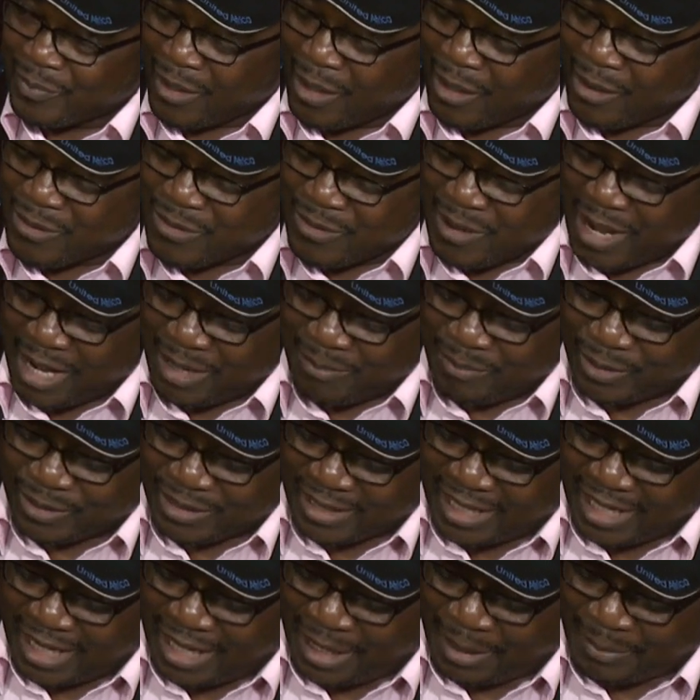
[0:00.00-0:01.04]
All right, but
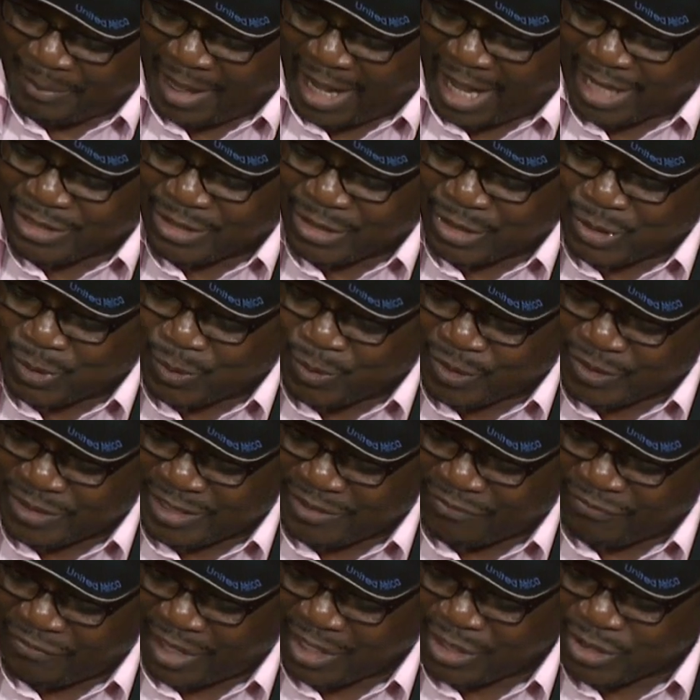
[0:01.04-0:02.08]
I just want to say
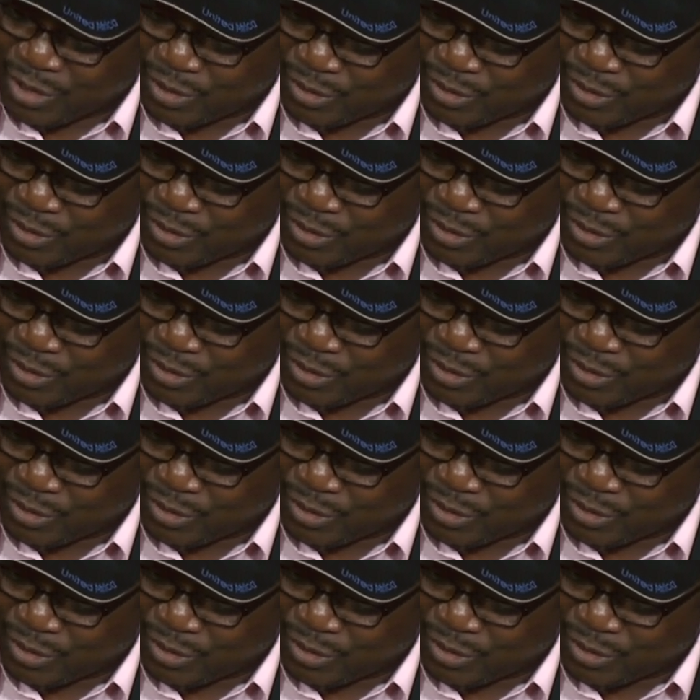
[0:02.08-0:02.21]
thank